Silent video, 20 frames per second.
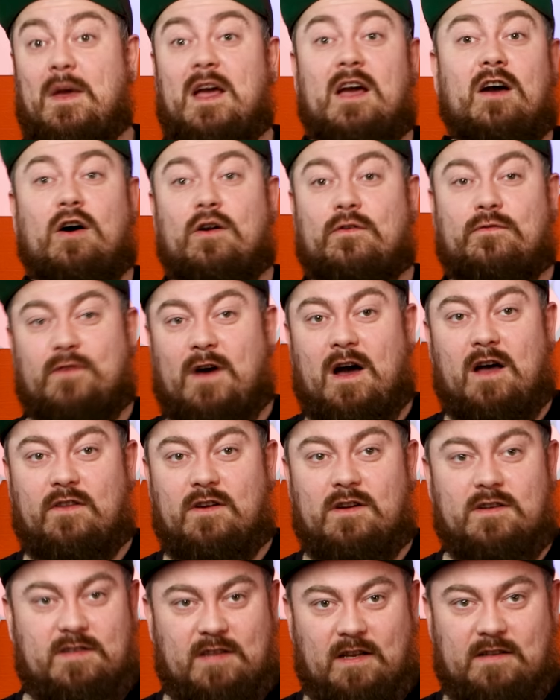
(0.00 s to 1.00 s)
met her
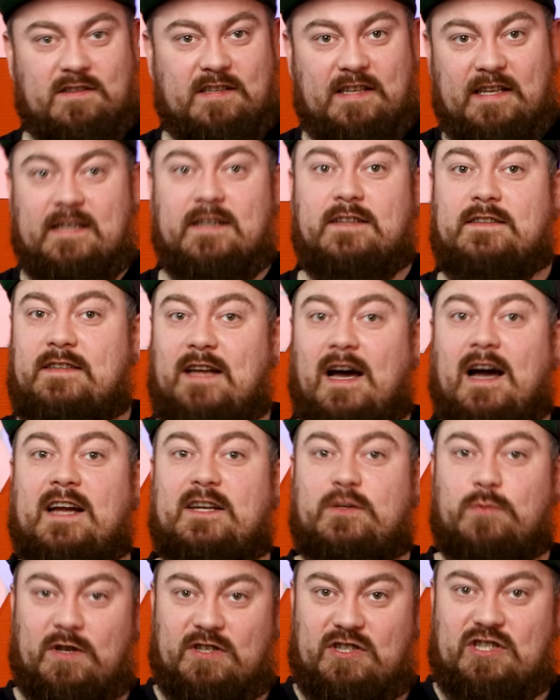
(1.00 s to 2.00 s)
father since he had
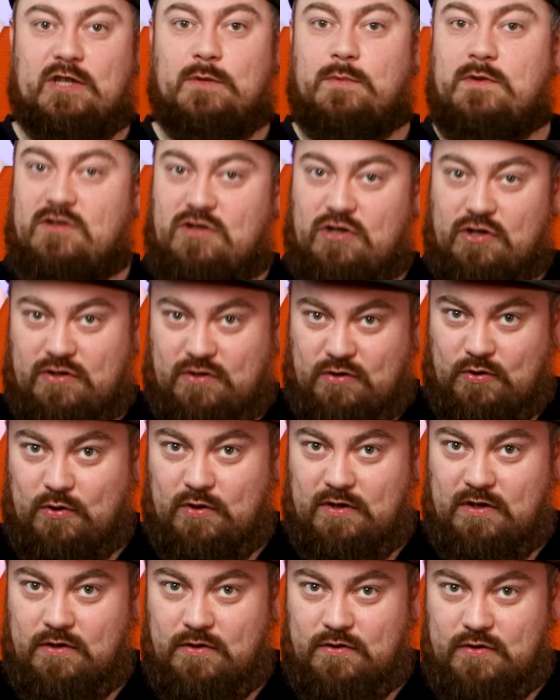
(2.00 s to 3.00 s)
died when she was just two
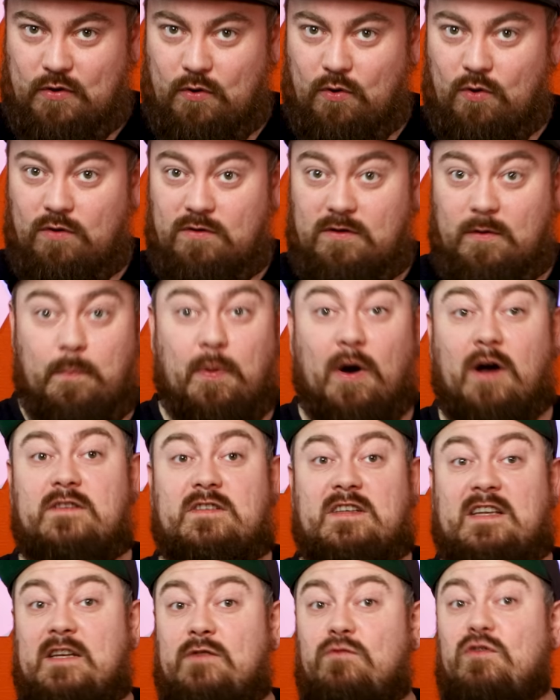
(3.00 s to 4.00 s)
years old, but
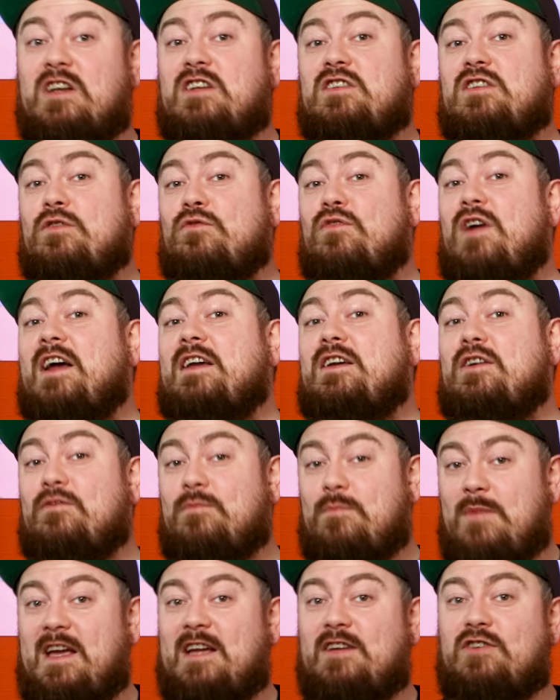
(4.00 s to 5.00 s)
he reached the rank of
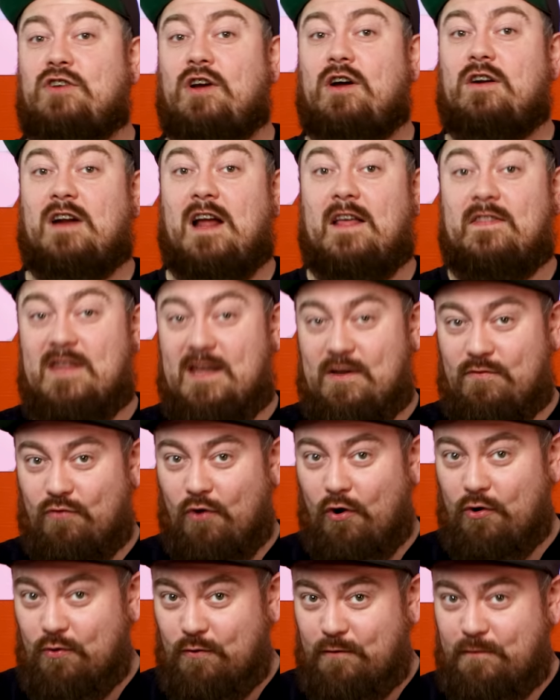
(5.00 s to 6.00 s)
major in the
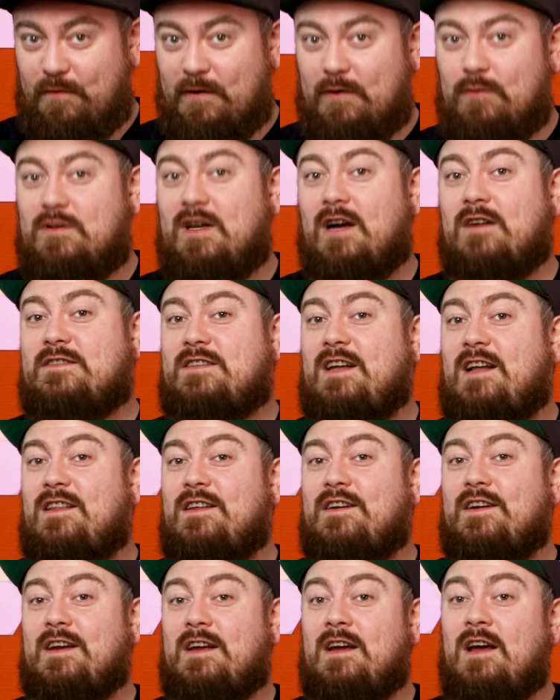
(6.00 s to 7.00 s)
Royal Field
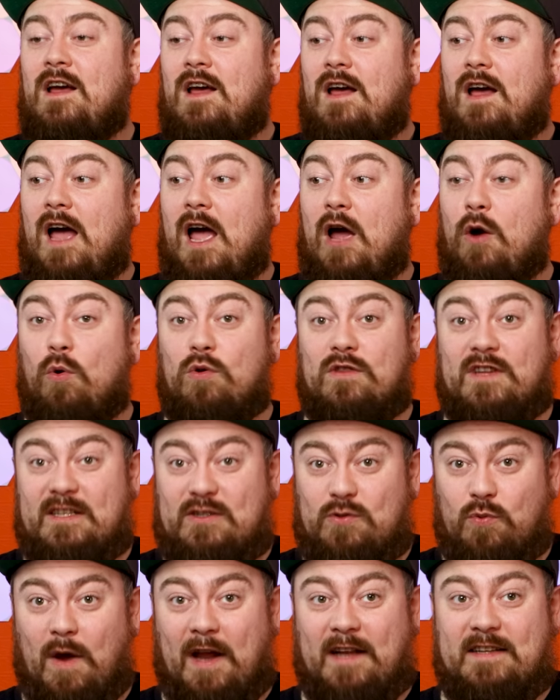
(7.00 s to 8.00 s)
Artillery at only
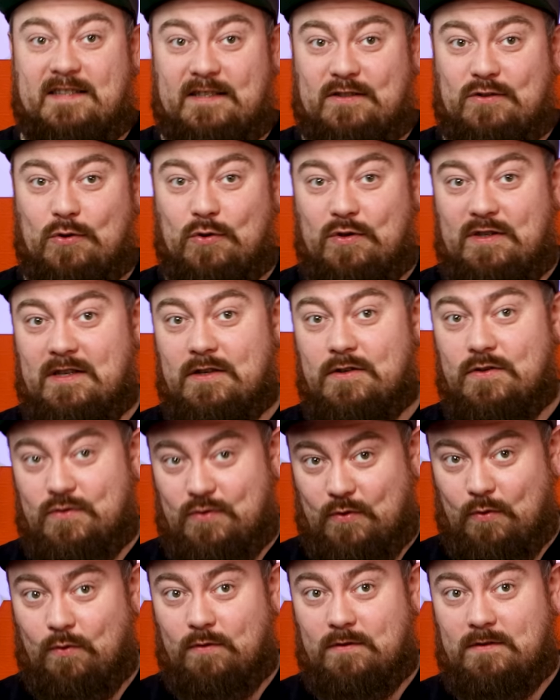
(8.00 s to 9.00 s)
22 years
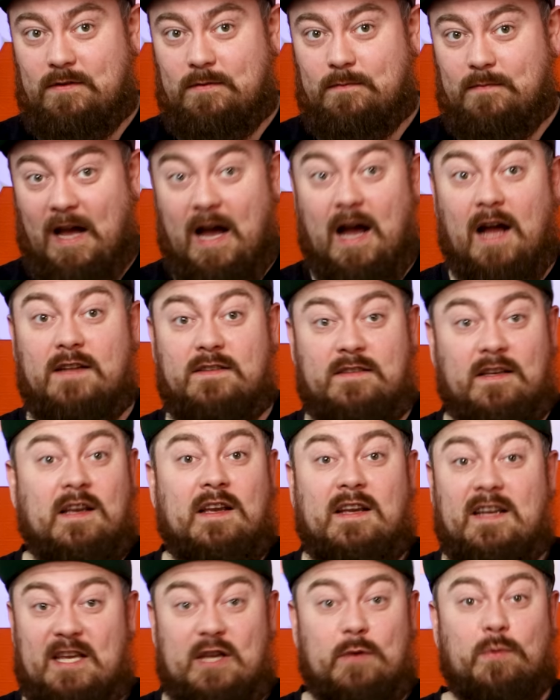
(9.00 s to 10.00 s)
old, and
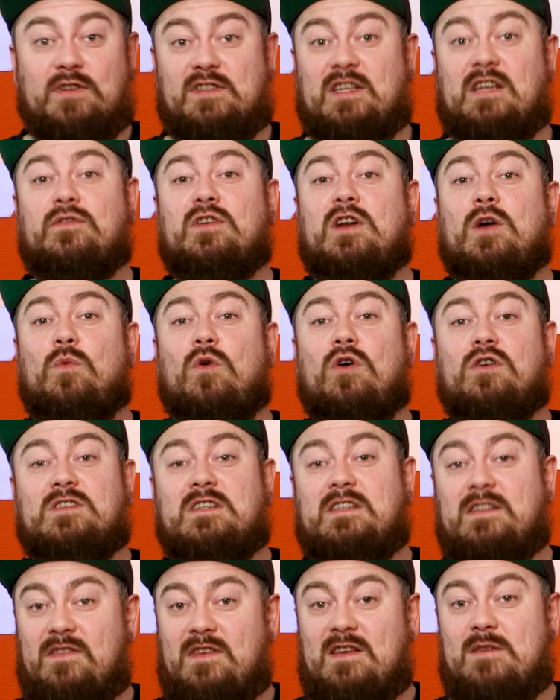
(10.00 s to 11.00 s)
he was even
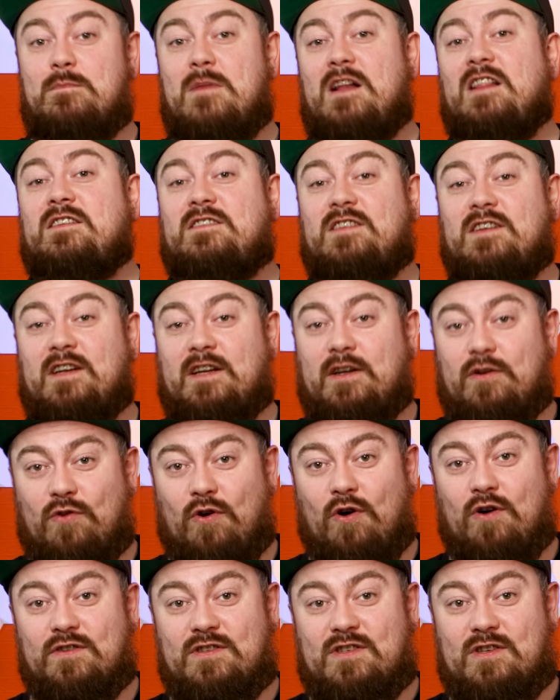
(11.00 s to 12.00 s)
awarded the Military
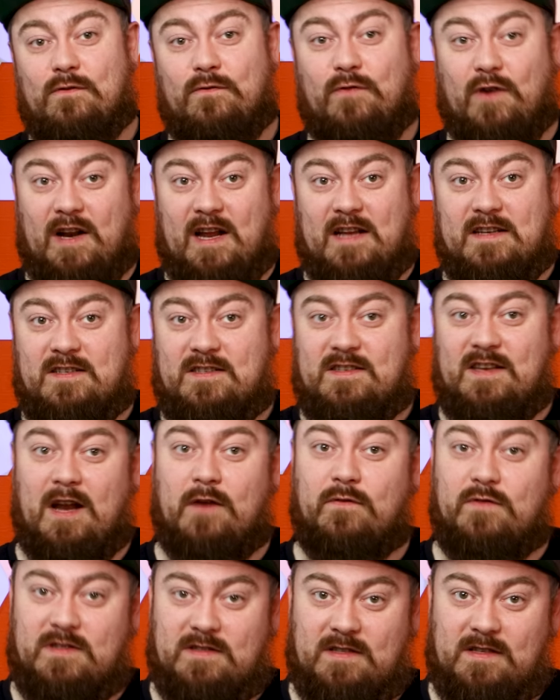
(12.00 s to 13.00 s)
Cross for his
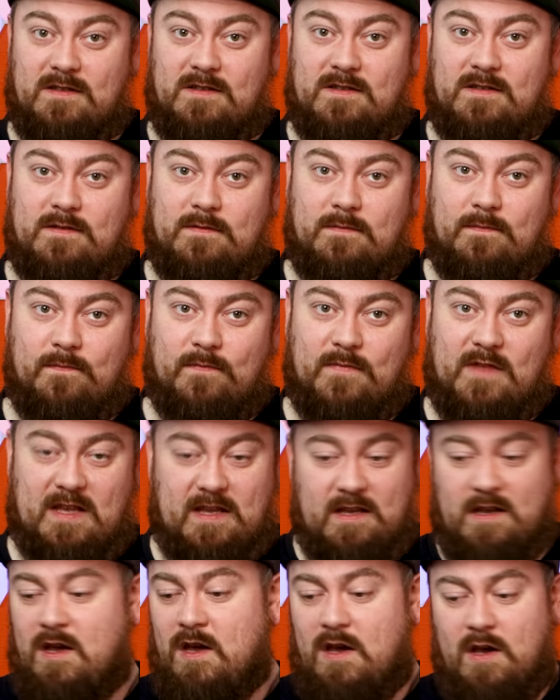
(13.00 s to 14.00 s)
services.
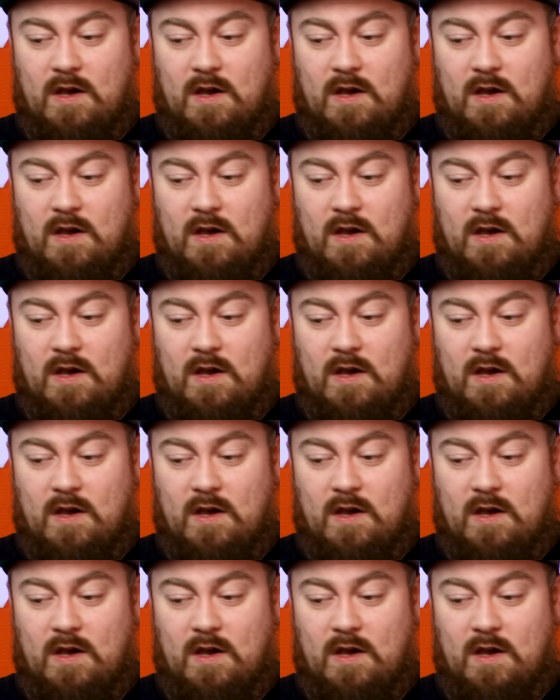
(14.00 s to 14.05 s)
The